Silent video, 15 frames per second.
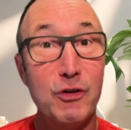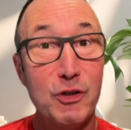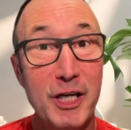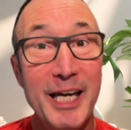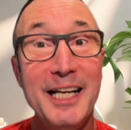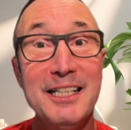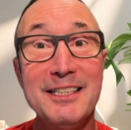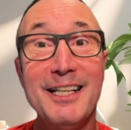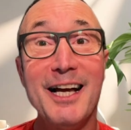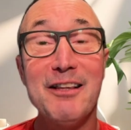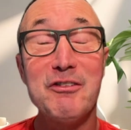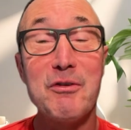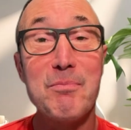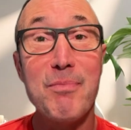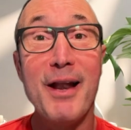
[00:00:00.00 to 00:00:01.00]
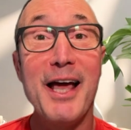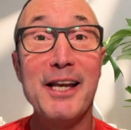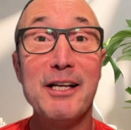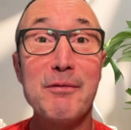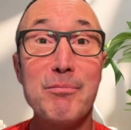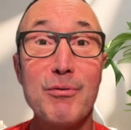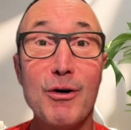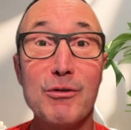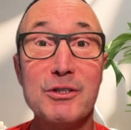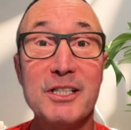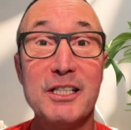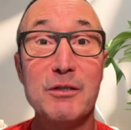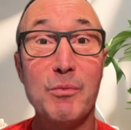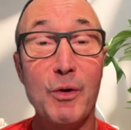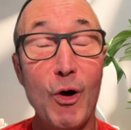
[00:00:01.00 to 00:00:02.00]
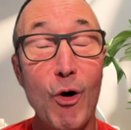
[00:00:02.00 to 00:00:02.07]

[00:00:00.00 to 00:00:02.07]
To kickstart your planning process, we